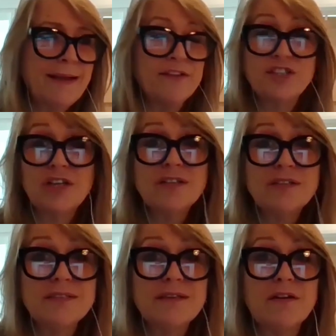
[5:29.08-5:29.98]
the
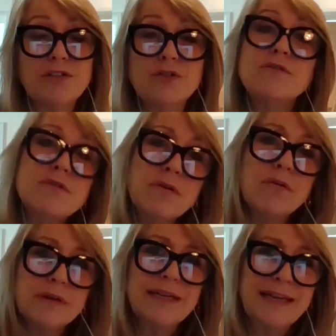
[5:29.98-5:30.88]
chances are you're
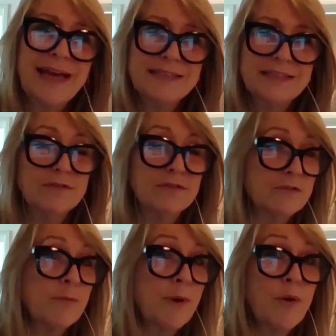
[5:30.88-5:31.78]
not going to get it on a
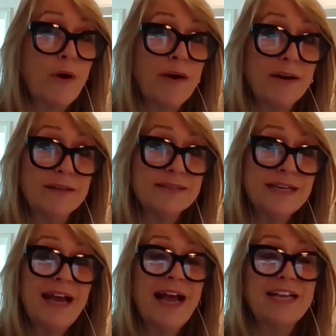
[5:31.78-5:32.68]
remote island,
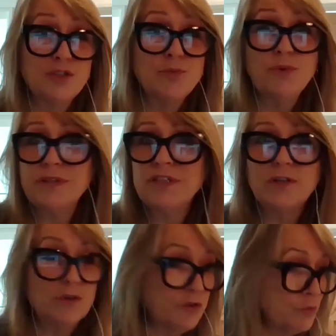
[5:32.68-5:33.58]
and you
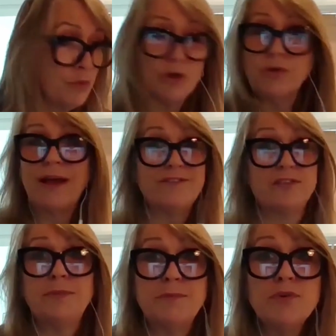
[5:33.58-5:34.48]
will have
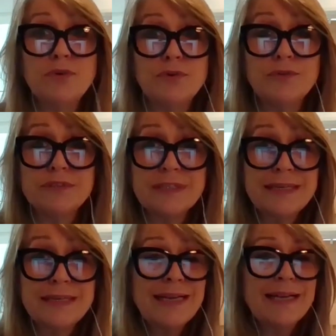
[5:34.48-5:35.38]
to be moved.
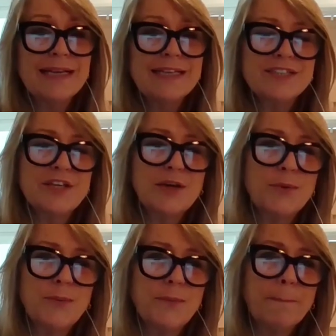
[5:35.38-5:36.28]

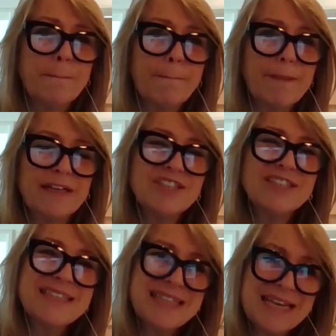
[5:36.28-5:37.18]
So
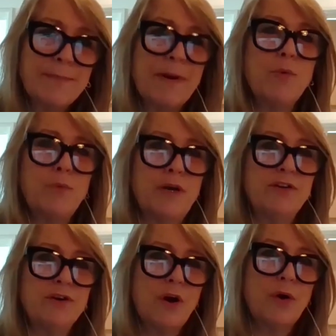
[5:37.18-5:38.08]
just think about where
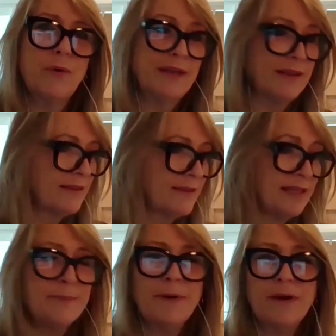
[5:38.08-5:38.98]
you're going.
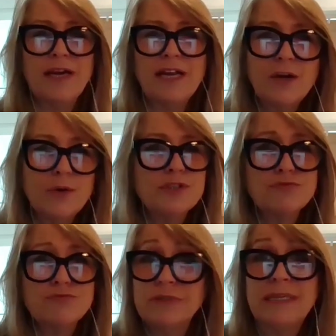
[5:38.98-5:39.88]
Think about, I know
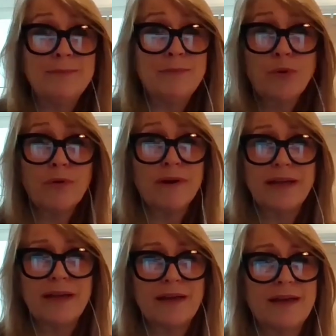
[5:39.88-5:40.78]
it's really boring